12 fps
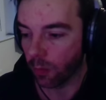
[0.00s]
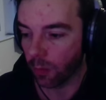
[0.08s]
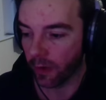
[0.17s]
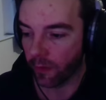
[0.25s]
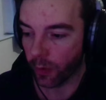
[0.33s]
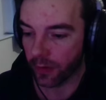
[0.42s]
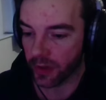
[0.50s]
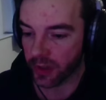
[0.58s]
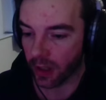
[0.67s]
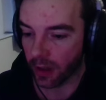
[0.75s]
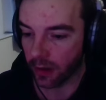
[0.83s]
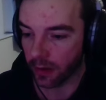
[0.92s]
if we
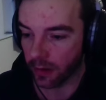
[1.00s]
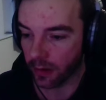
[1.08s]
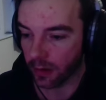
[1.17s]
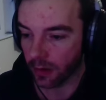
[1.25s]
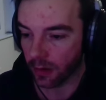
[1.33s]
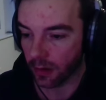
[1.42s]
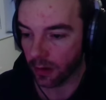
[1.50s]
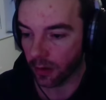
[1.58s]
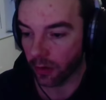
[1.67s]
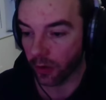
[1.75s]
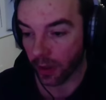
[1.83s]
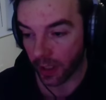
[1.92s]
return
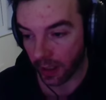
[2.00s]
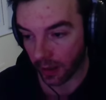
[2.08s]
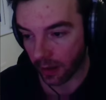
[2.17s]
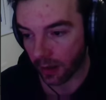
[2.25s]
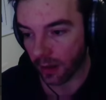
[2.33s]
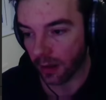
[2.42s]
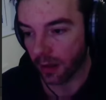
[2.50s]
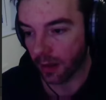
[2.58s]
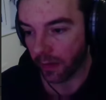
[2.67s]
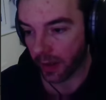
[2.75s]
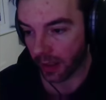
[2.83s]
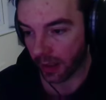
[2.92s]
no hit,
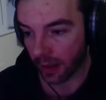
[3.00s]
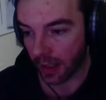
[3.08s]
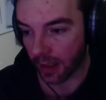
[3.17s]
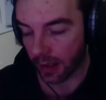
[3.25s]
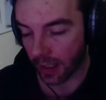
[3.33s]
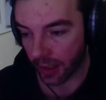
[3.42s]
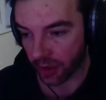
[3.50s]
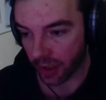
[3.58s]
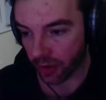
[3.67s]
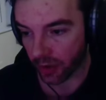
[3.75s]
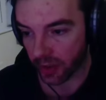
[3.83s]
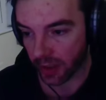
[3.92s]
then it actually
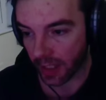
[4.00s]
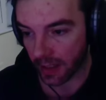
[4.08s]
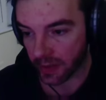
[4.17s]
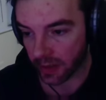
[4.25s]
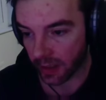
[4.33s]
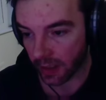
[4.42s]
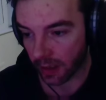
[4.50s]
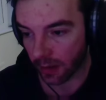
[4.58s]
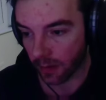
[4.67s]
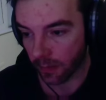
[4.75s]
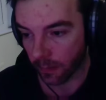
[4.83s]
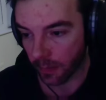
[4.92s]
just gets the
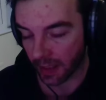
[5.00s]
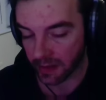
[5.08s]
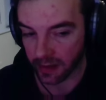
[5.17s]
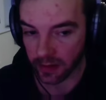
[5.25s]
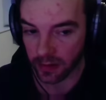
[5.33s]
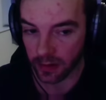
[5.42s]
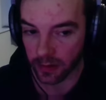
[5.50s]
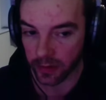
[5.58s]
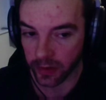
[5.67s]
max distance.